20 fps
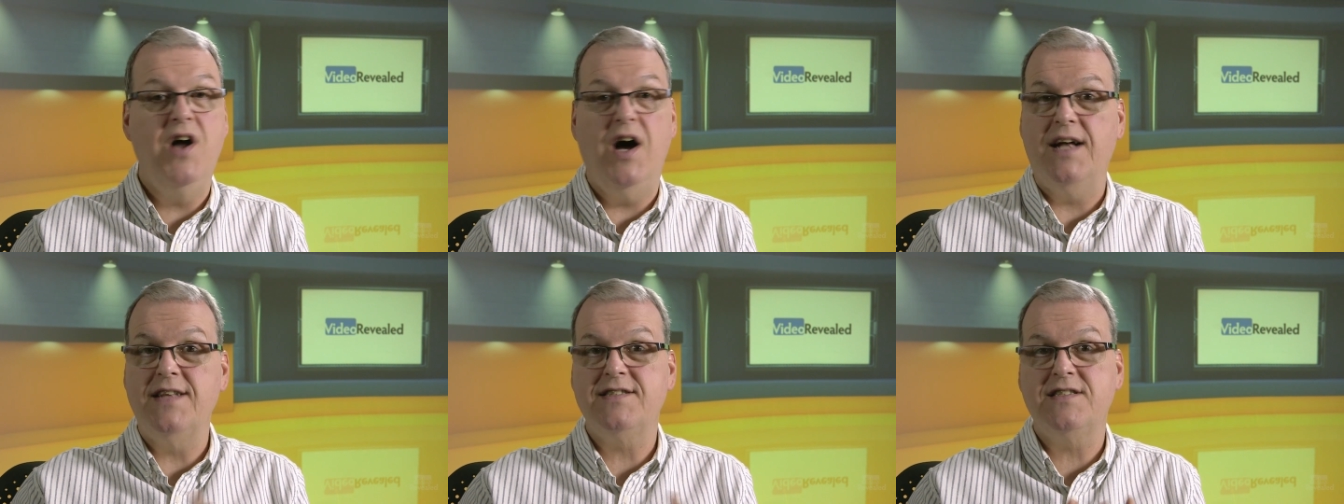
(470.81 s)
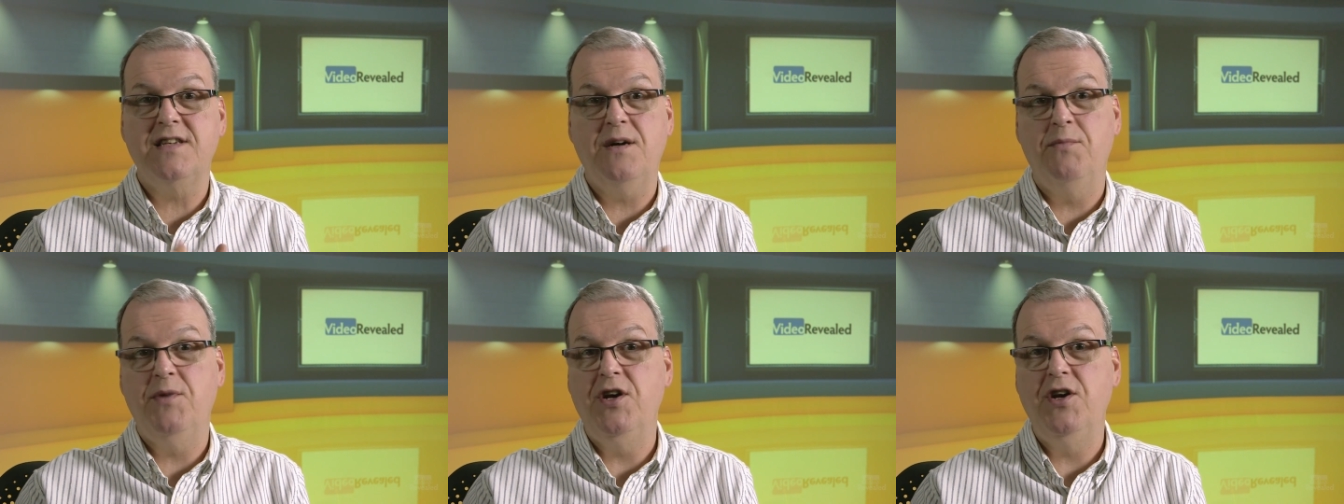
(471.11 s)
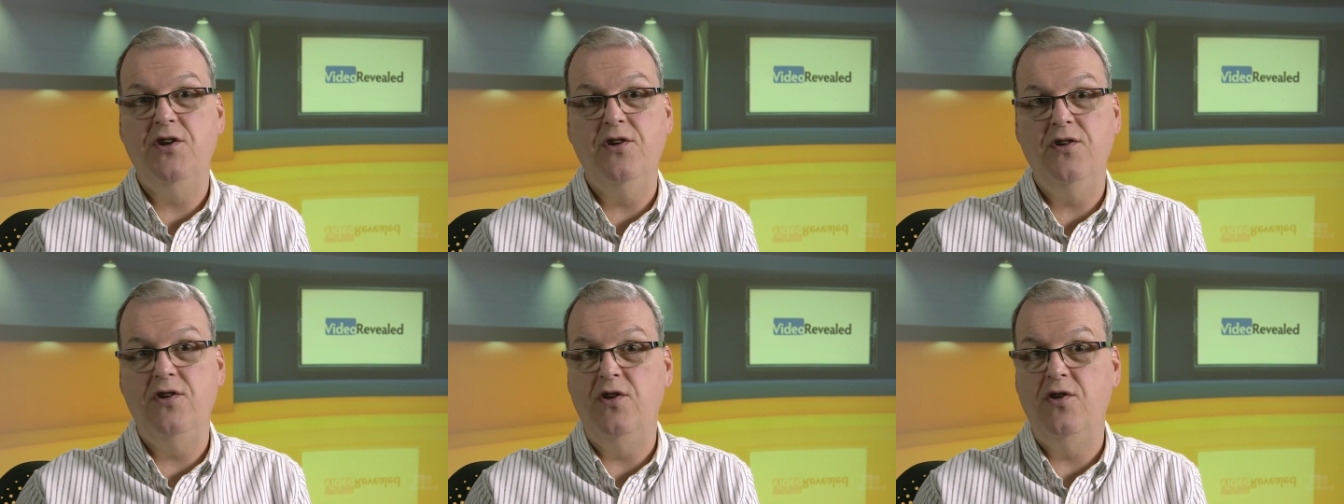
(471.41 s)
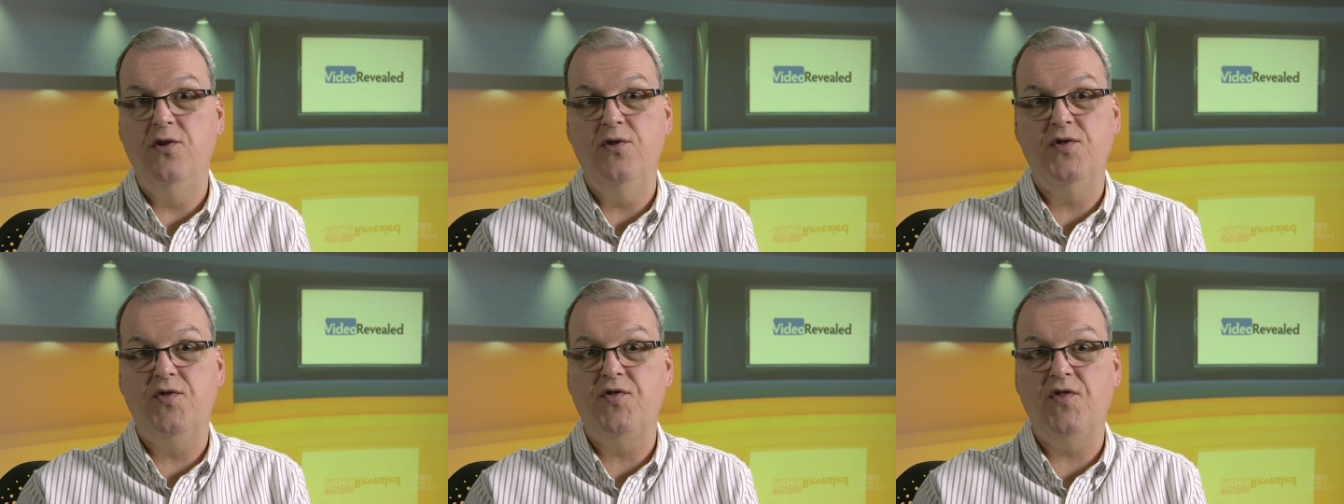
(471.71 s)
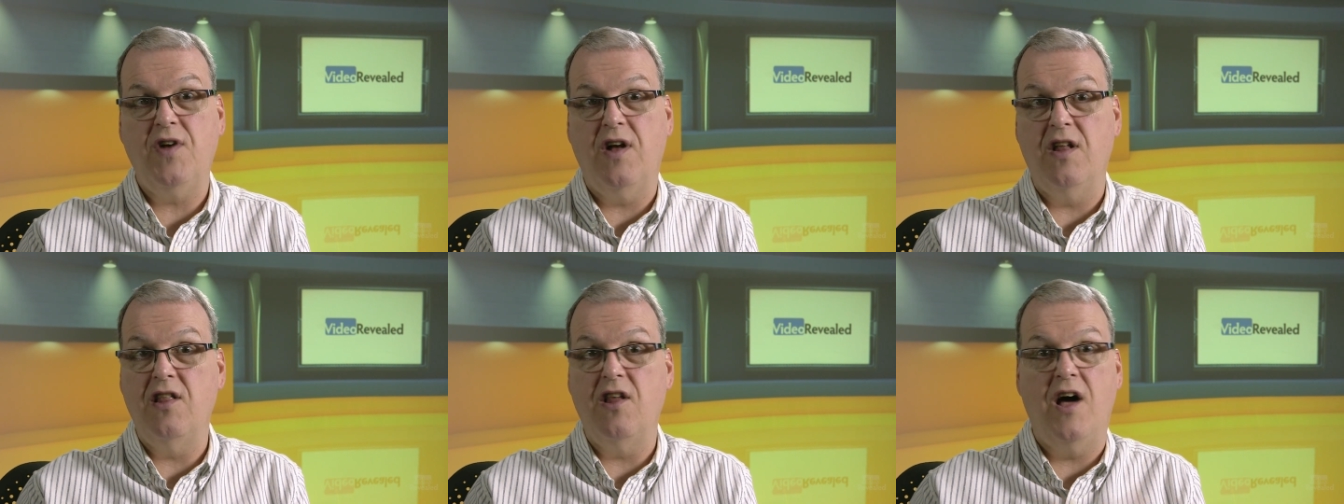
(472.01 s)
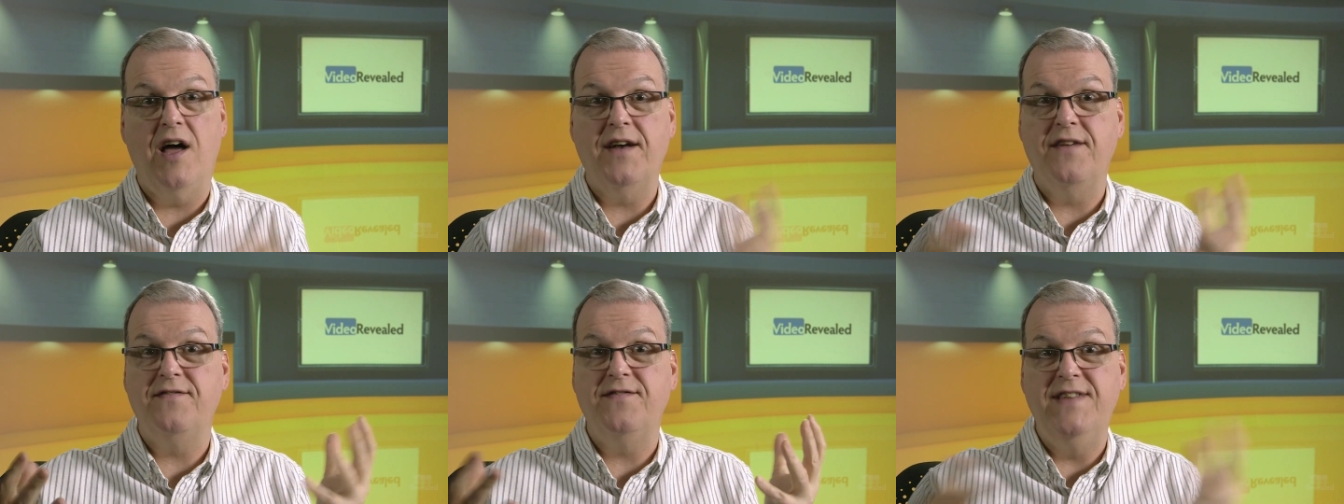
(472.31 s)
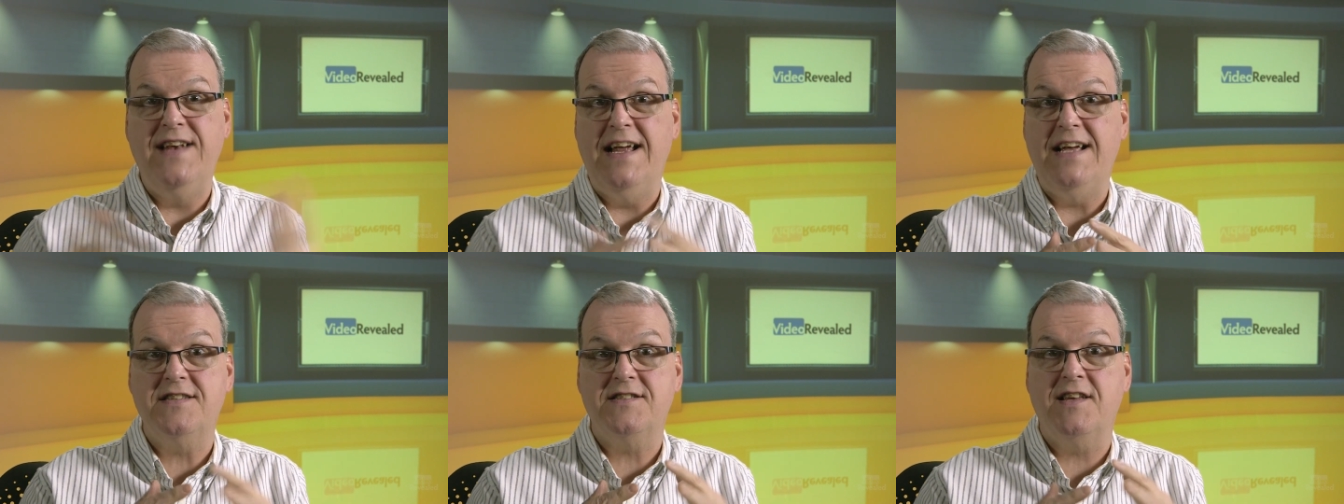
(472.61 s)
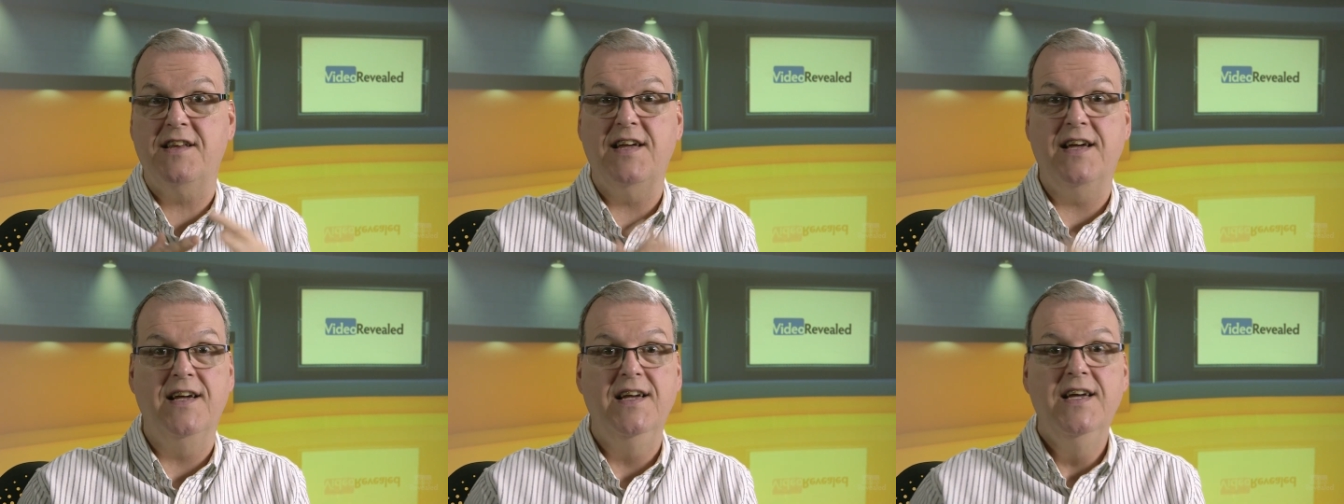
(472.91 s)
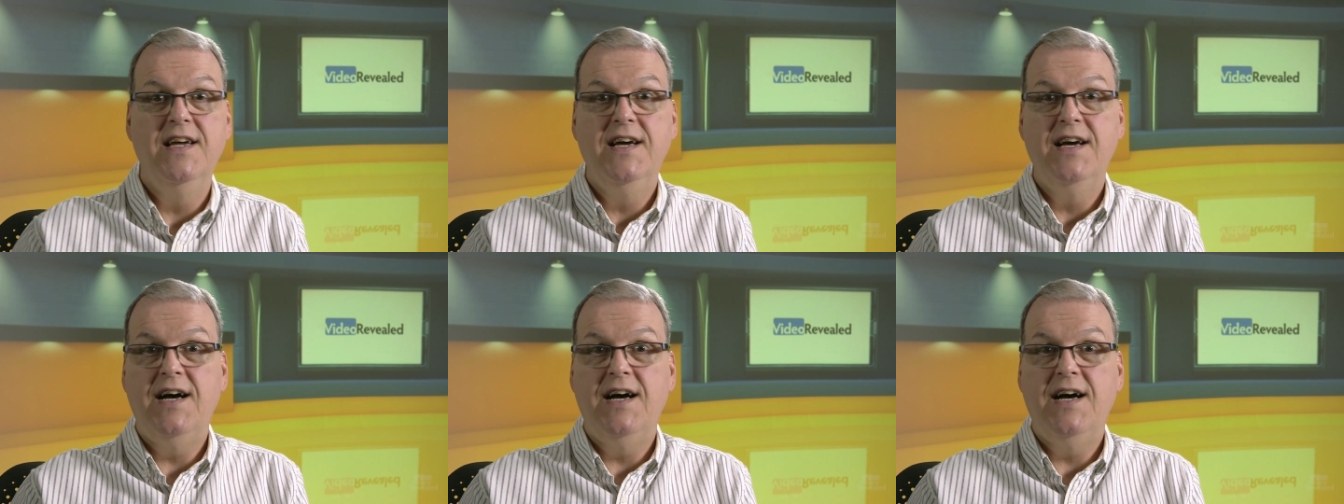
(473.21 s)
not someone who uses a lot of nesting.